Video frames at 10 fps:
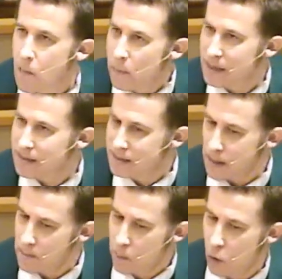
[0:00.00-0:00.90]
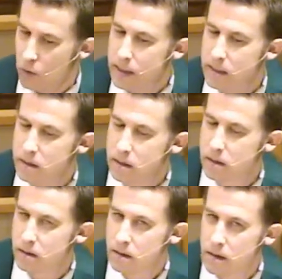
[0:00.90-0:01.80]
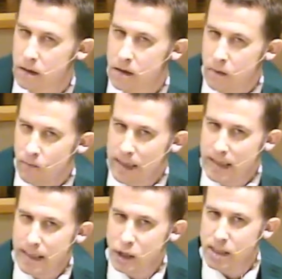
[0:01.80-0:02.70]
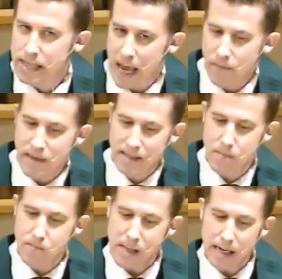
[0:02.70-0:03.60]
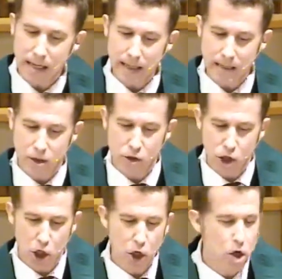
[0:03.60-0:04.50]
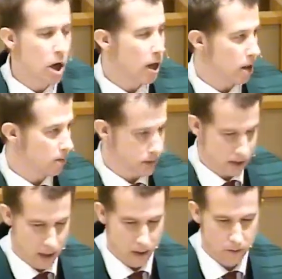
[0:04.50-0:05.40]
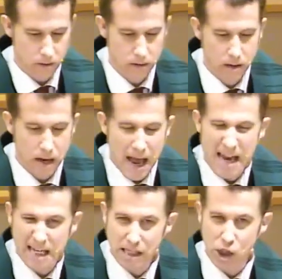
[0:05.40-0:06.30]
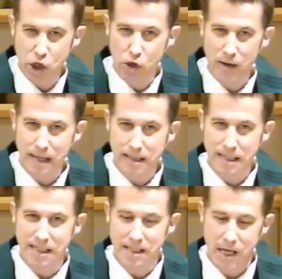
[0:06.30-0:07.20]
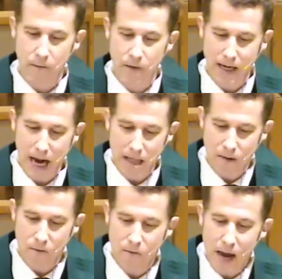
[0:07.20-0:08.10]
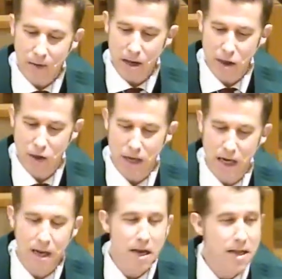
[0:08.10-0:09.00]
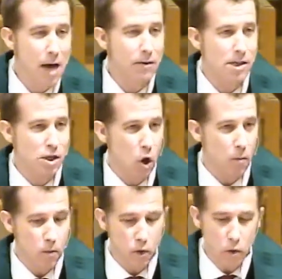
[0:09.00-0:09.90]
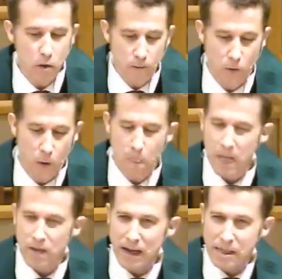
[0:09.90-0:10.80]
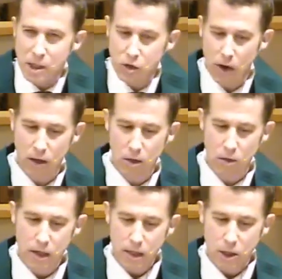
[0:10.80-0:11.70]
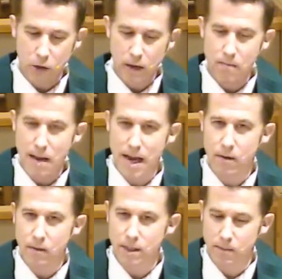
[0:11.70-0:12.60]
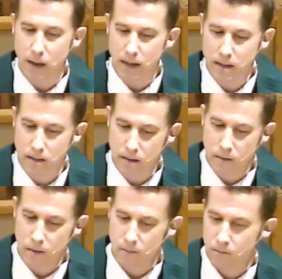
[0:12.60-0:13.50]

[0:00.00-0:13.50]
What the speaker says: But at some point, religions have this ability to turn on themselves and constrict and suffocate the very thing that was so beautiful. They struggle to remain responsive.